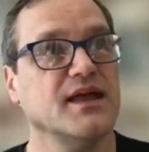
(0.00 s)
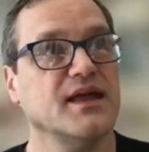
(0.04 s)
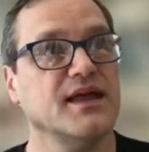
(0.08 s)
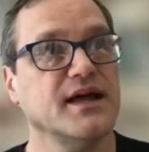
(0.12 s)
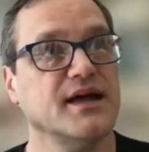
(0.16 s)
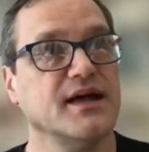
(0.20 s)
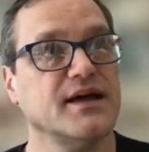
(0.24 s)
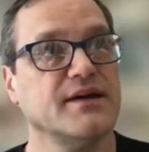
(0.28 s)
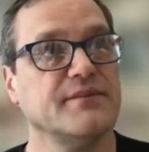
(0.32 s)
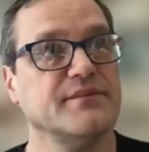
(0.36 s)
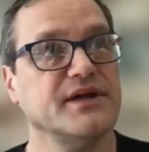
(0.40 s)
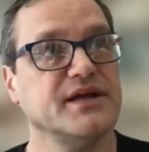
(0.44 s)

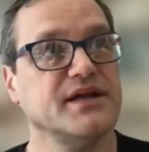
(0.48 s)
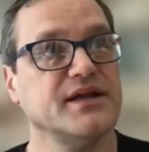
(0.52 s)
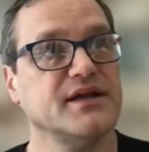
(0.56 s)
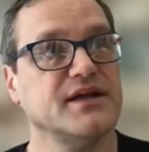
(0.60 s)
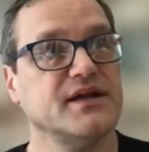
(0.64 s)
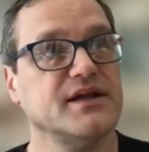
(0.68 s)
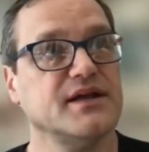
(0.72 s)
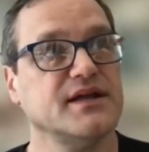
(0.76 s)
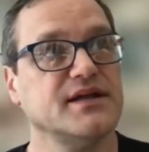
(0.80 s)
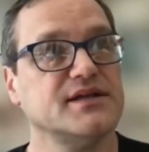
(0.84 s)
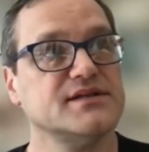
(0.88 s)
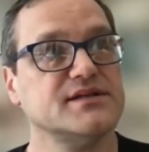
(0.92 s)
Yeah, I
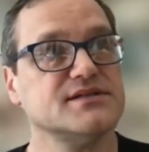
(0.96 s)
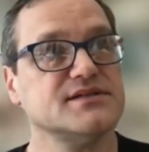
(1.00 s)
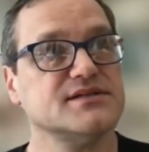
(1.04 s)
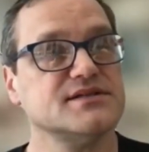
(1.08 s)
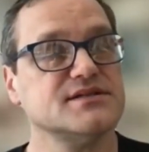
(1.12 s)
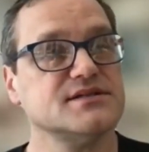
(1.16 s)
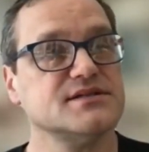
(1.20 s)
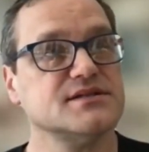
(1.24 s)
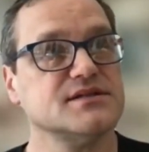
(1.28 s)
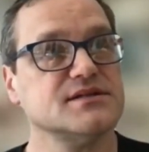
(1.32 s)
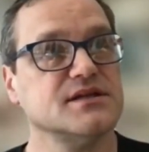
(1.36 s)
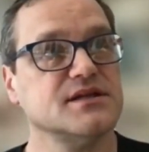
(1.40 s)
mean,
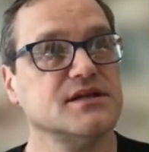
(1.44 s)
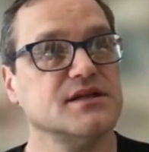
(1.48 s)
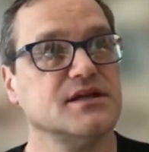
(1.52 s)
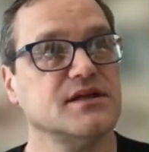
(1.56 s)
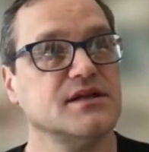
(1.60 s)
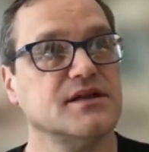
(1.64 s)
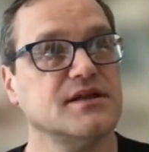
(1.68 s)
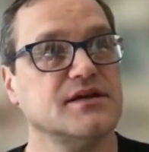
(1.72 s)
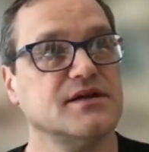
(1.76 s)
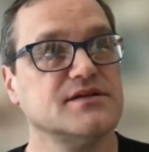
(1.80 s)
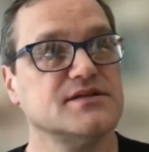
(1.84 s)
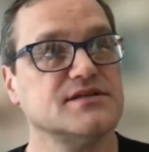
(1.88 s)

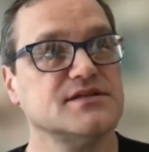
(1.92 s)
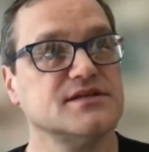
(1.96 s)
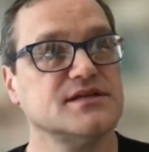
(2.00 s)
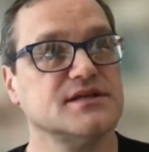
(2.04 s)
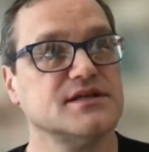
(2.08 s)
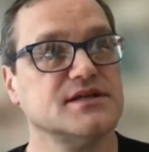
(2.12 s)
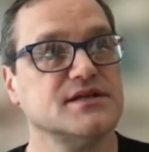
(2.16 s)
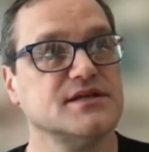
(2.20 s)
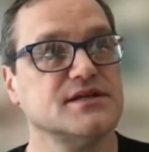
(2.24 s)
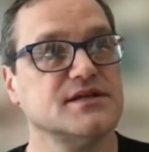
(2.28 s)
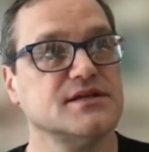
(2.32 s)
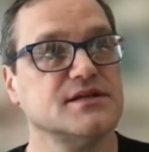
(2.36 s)
there's
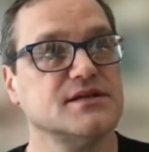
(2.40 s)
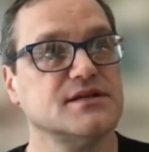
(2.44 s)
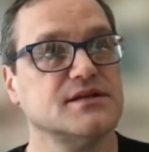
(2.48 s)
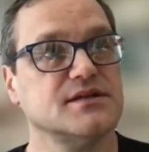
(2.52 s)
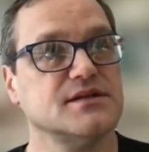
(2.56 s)
a,